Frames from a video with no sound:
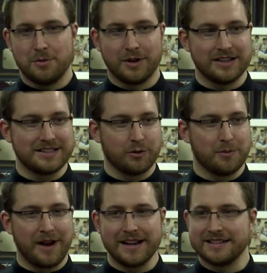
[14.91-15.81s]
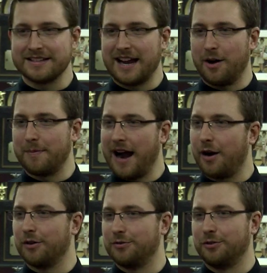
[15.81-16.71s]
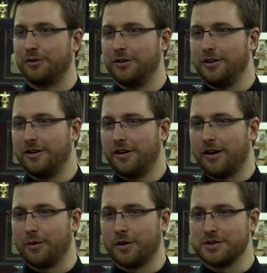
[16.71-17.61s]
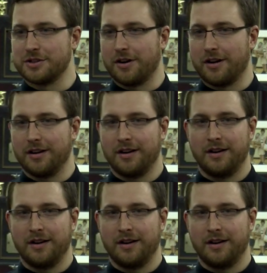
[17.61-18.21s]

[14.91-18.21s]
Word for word: because it reminds us how powerful our words are.